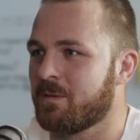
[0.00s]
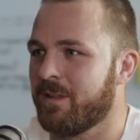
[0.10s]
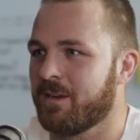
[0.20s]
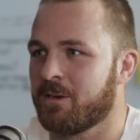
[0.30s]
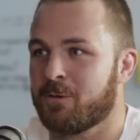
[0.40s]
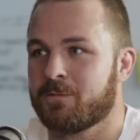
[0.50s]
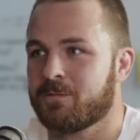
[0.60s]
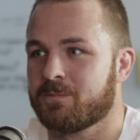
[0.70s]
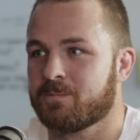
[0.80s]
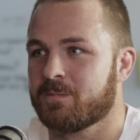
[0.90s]
of that
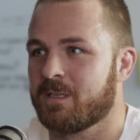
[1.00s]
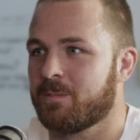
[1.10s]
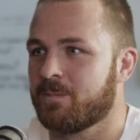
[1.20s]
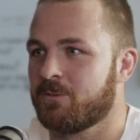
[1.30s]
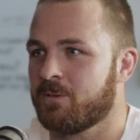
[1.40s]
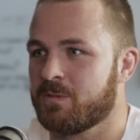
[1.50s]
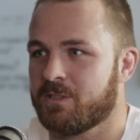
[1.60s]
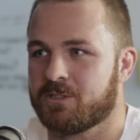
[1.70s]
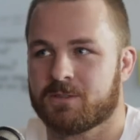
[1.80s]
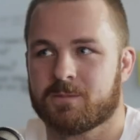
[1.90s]
golf little
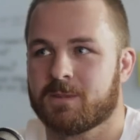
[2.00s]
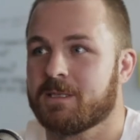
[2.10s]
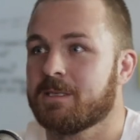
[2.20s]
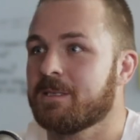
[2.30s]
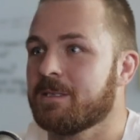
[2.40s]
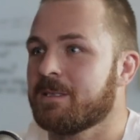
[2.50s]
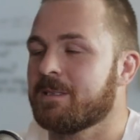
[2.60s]
obsession. But I